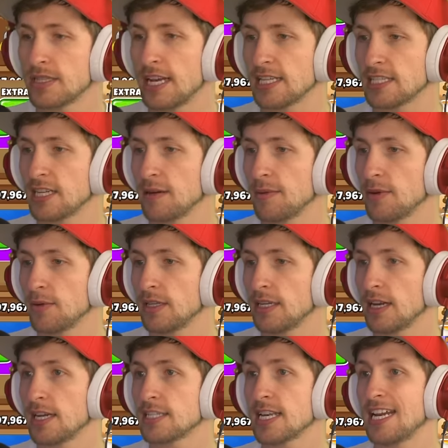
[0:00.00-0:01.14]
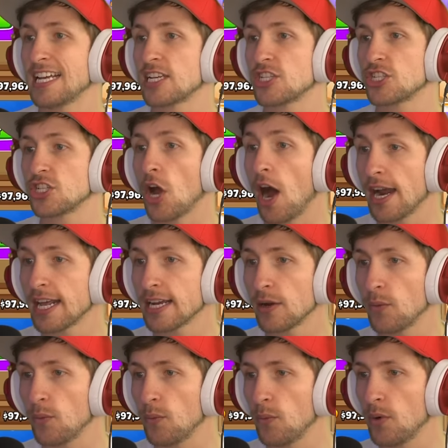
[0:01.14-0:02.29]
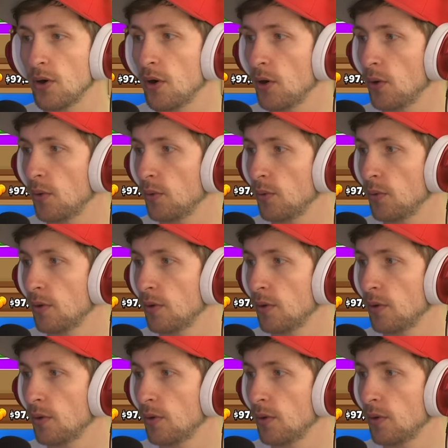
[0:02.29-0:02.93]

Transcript: That's going to be really nice. An exotic. Whoa.